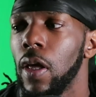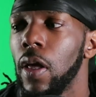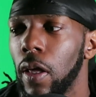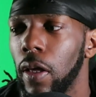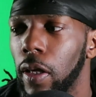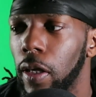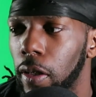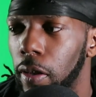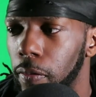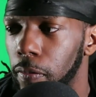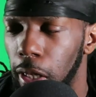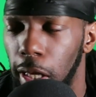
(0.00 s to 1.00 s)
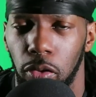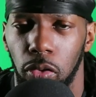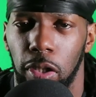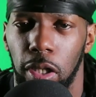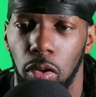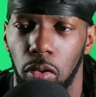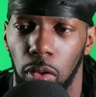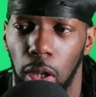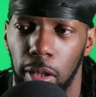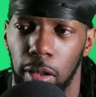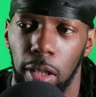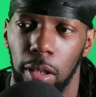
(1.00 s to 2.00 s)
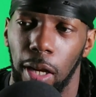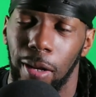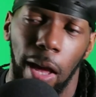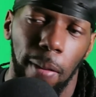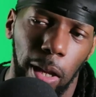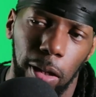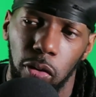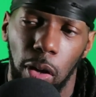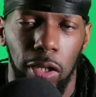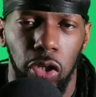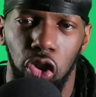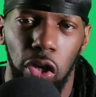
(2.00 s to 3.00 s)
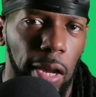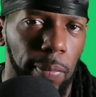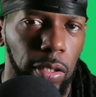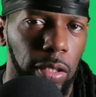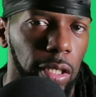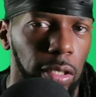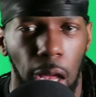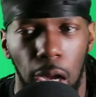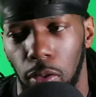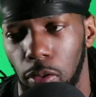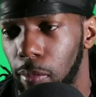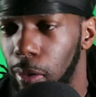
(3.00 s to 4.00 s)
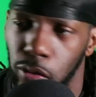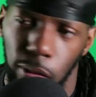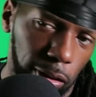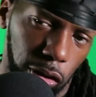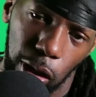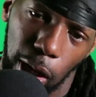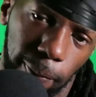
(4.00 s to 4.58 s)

and that you see on like TikTok. And I'm not trying to shame the TikTokers. I'm not trying to shame the